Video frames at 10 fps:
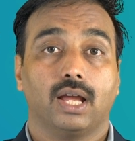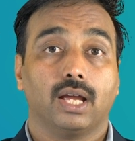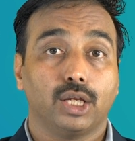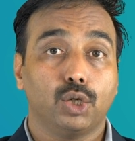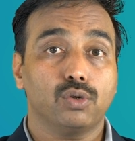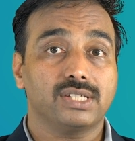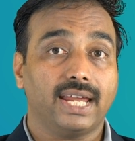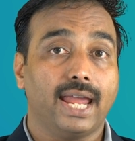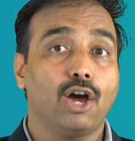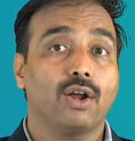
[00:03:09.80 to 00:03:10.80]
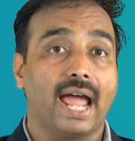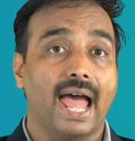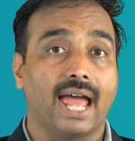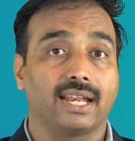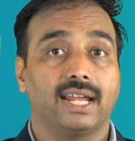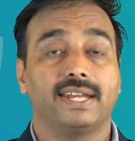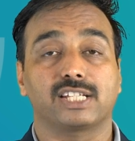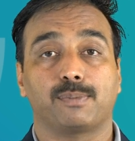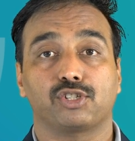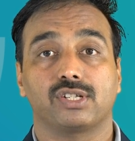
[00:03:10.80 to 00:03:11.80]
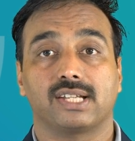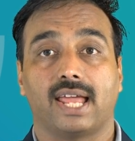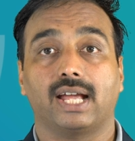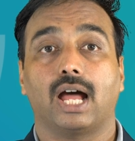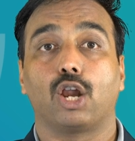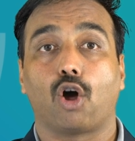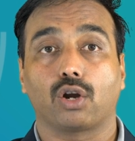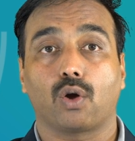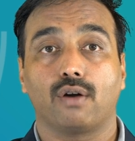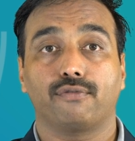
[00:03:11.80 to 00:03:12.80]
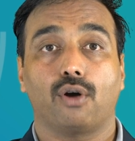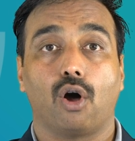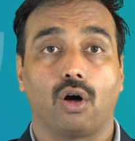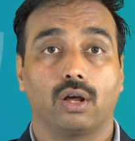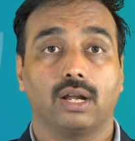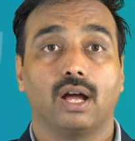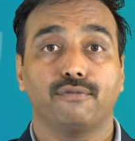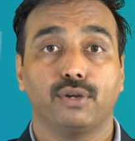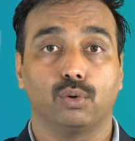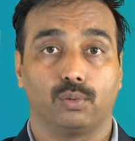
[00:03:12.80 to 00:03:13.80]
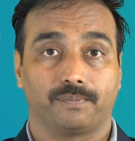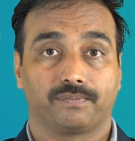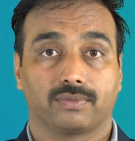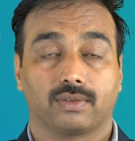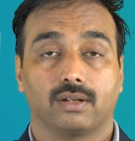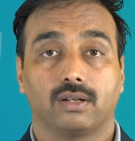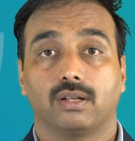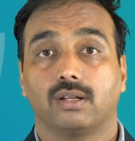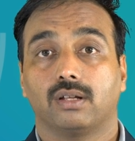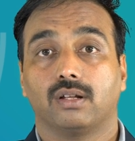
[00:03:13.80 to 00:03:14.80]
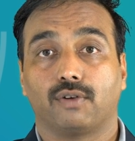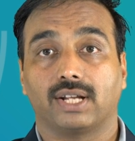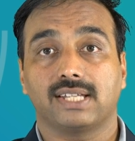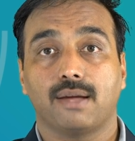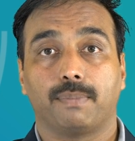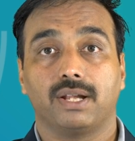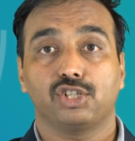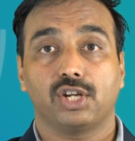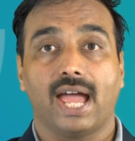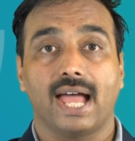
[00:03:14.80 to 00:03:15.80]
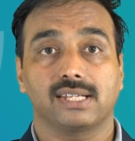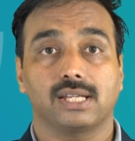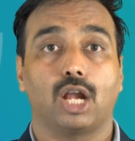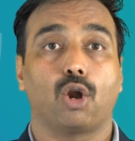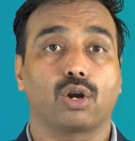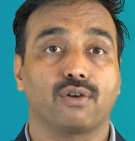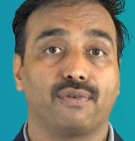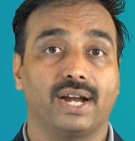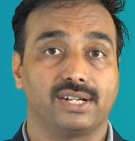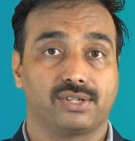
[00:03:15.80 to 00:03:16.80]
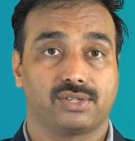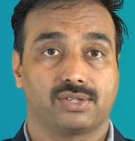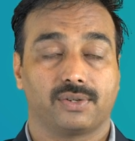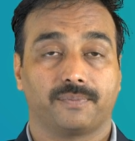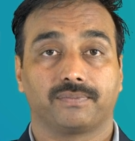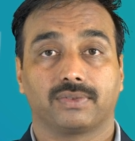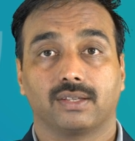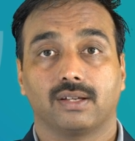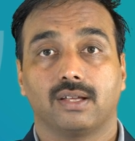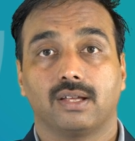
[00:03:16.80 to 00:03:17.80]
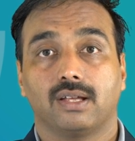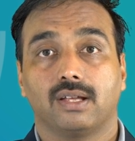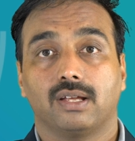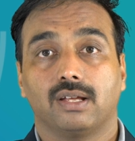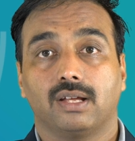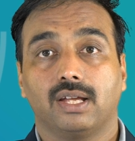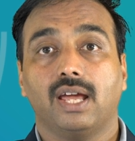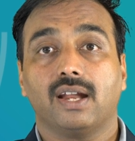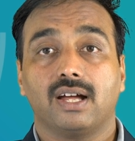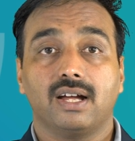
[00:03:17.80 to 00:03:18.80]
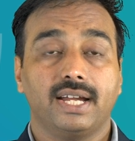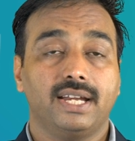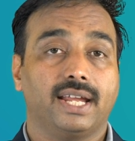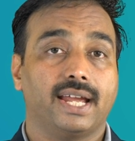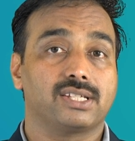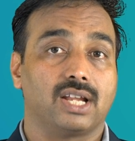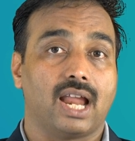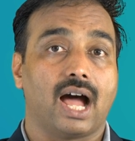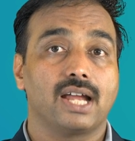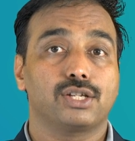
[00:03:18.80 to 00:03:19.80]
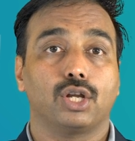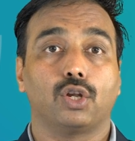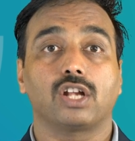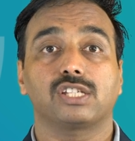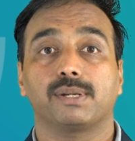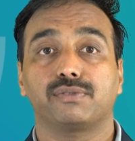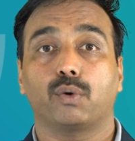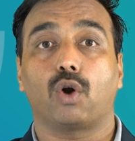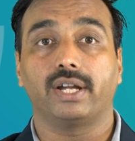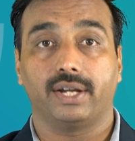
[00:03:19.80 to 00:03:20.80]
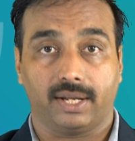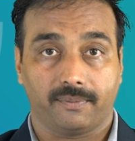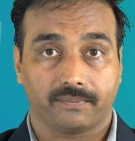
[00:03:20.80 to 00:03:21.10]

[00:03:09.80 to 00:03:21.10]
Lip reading: Use a or an in expressions like a lot of or a few. For example, she has a lot of friends. Here, a indicates a large non-specific quantity.